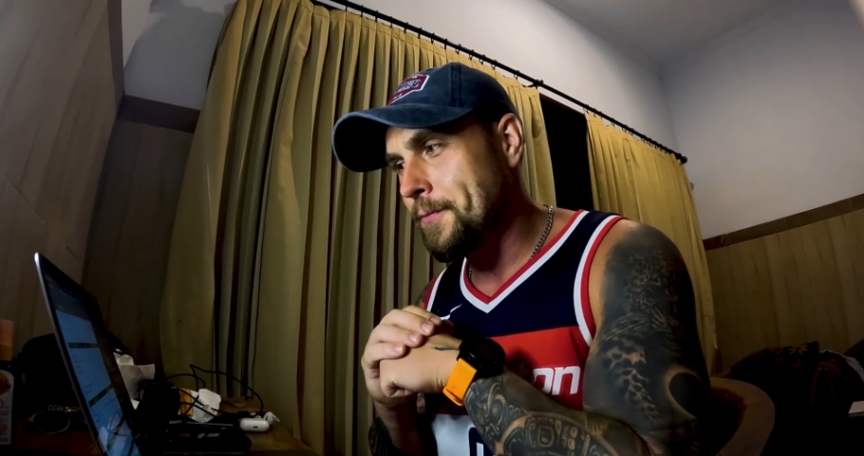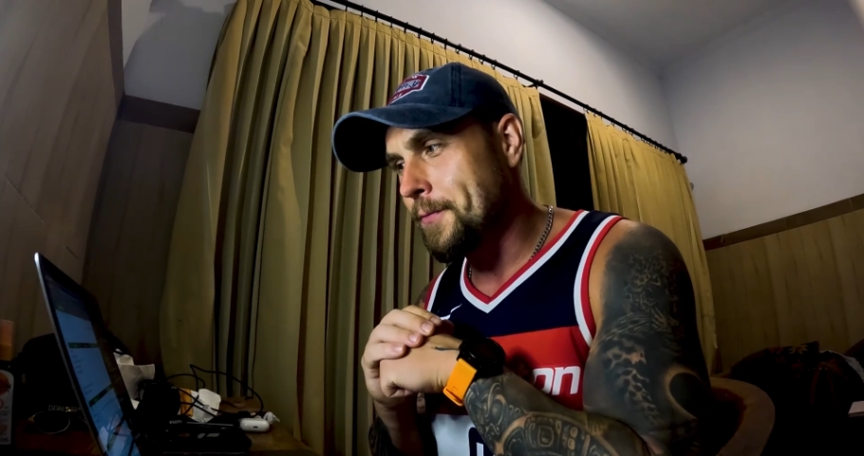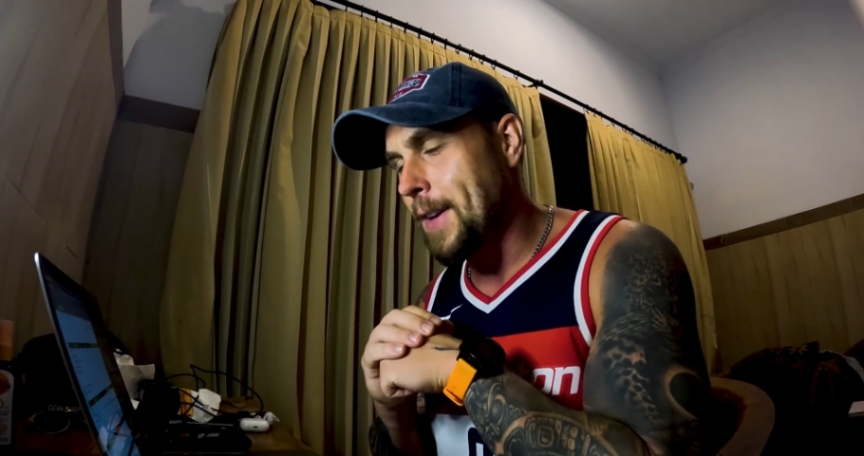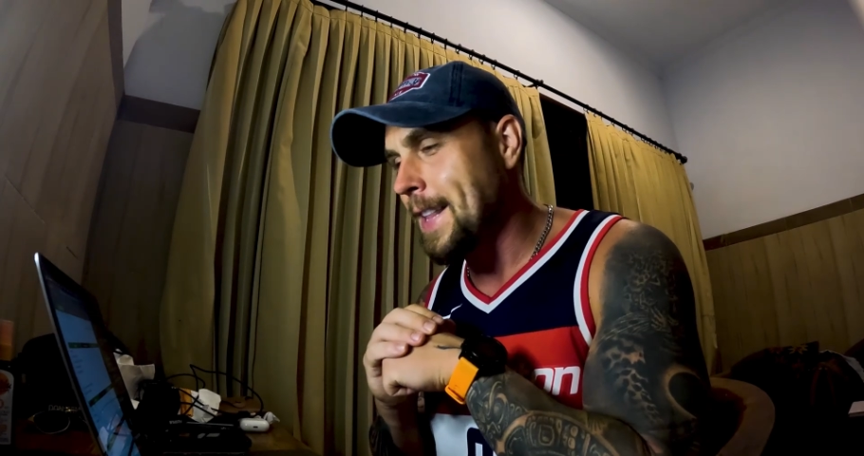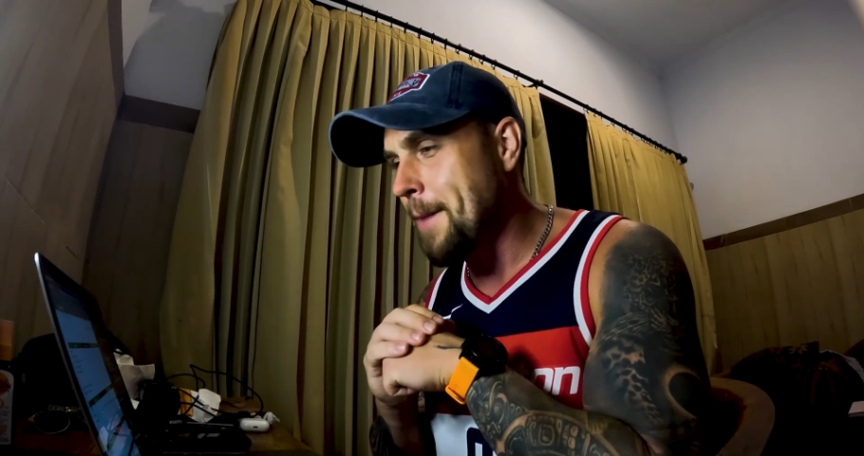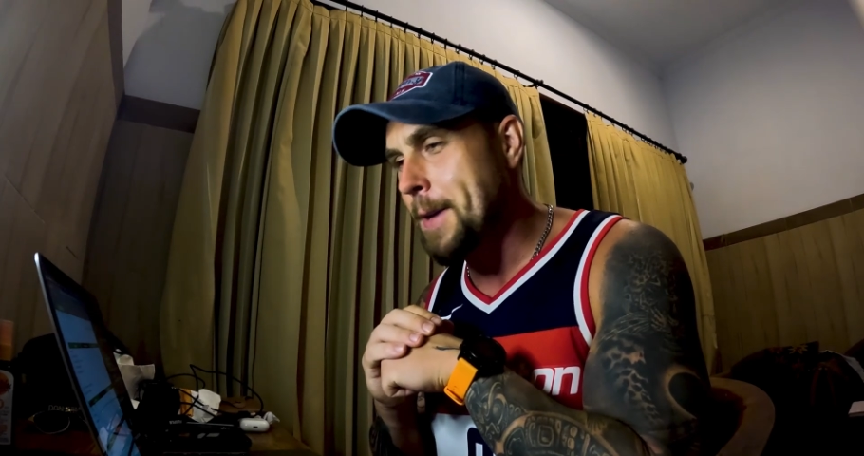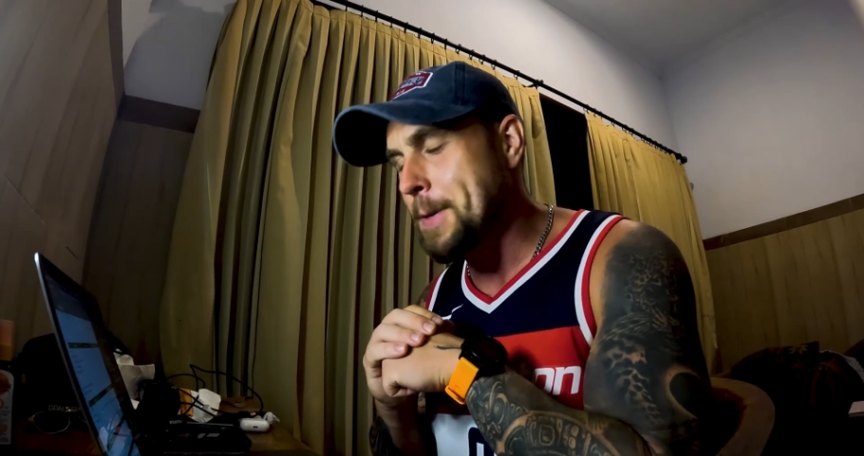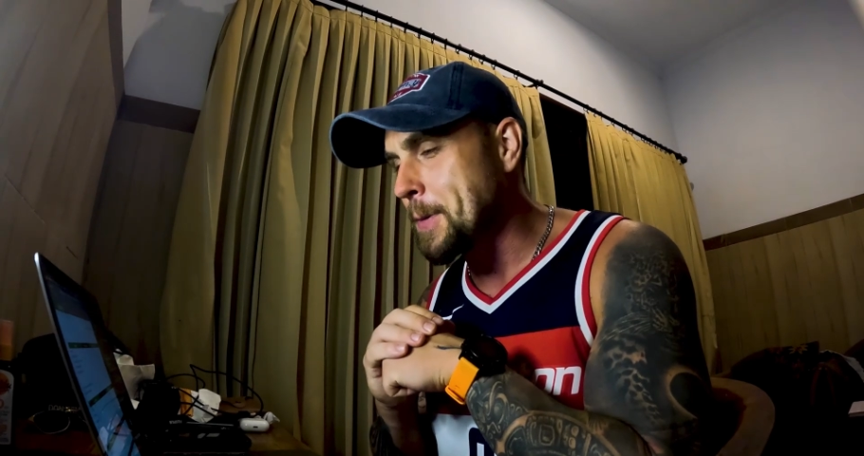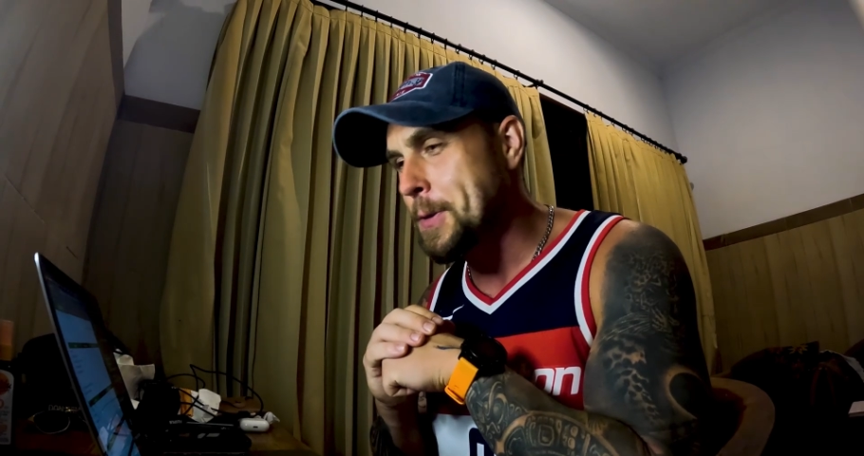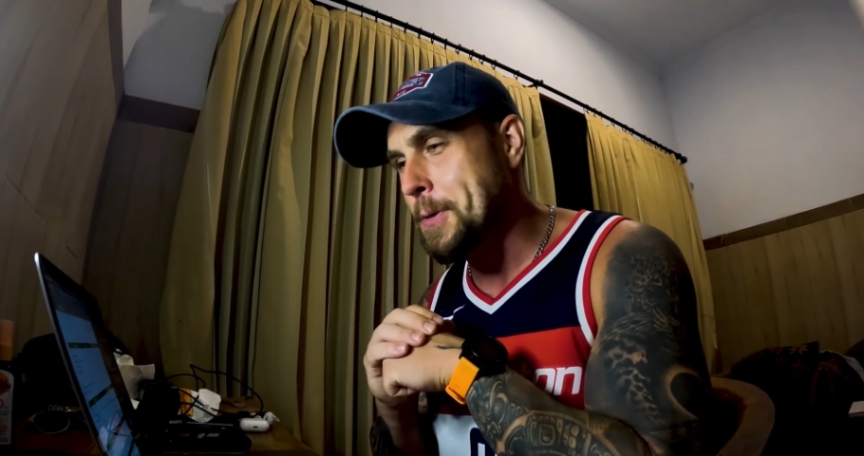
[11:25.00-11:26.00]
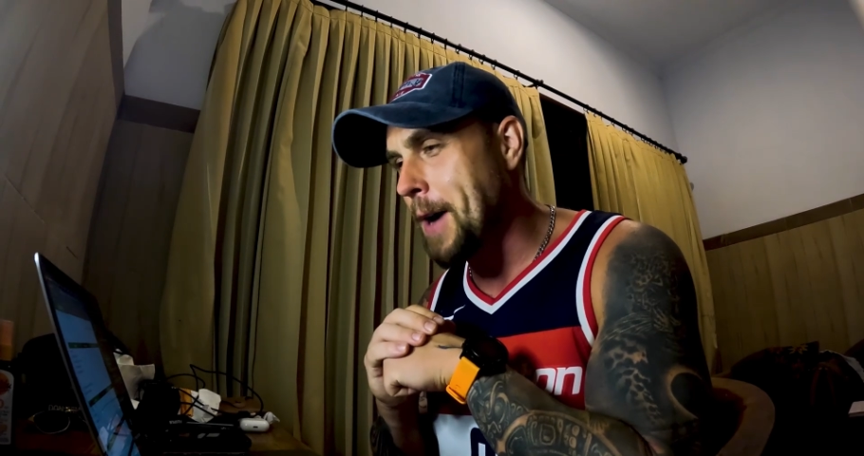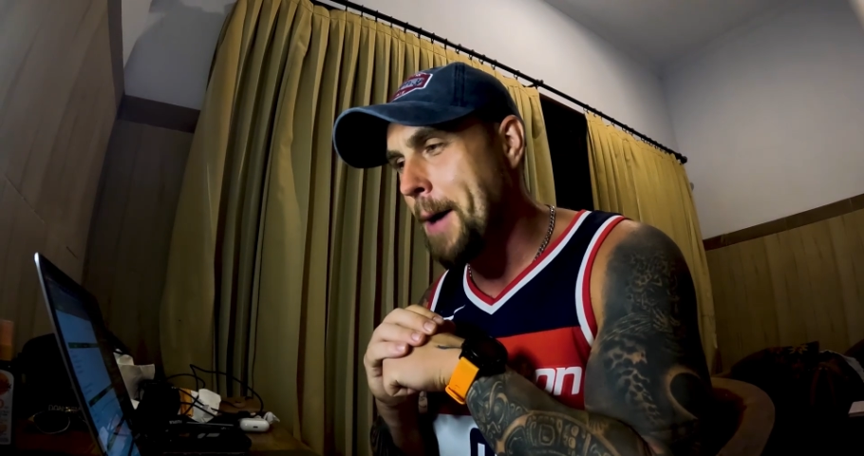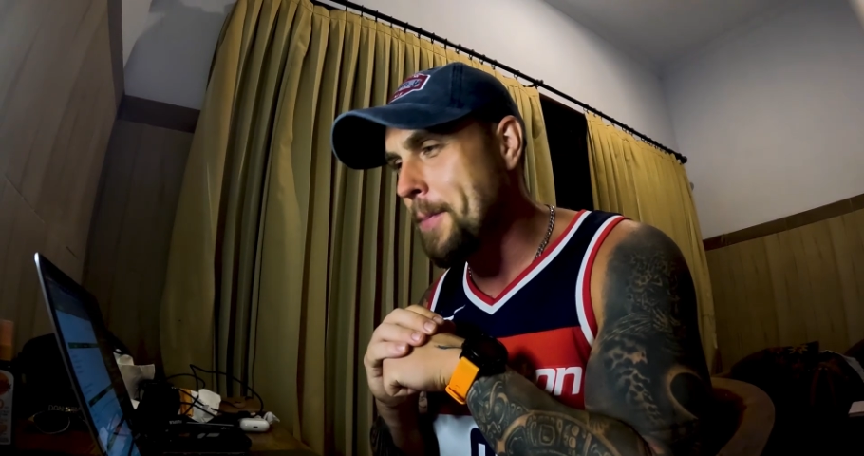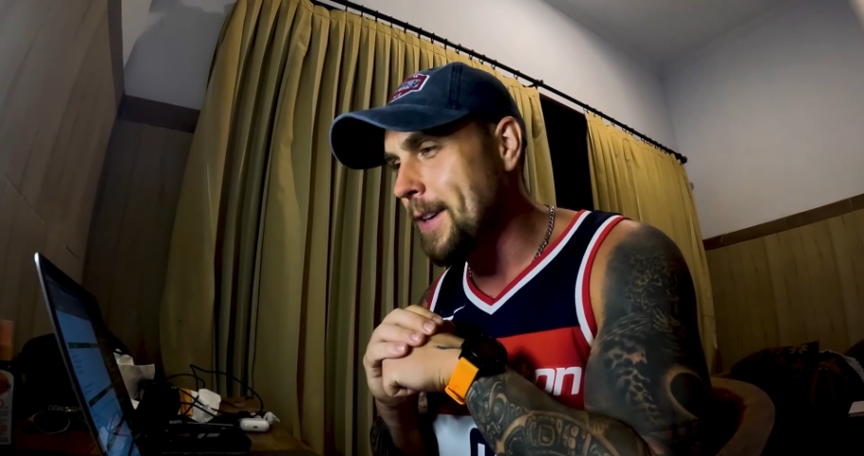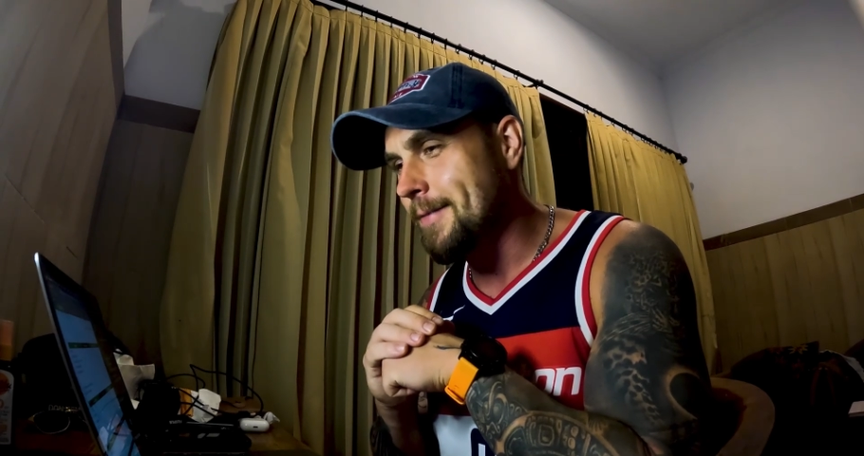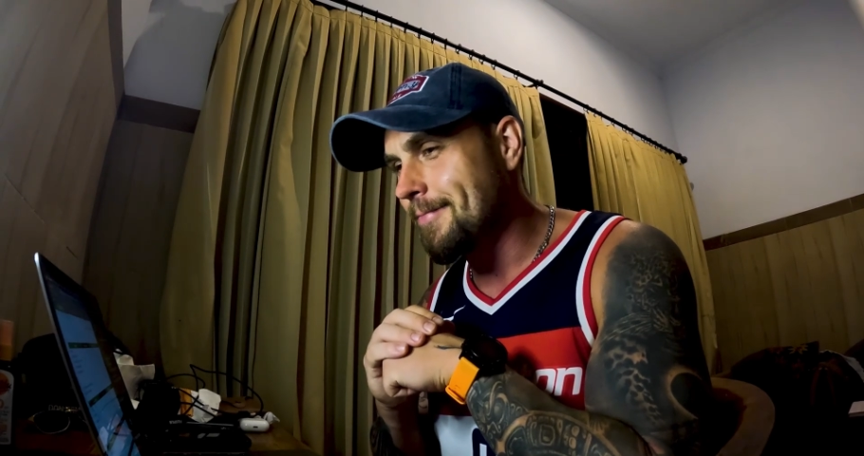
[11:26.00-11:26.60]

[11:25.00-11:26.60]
And that makes me so happy.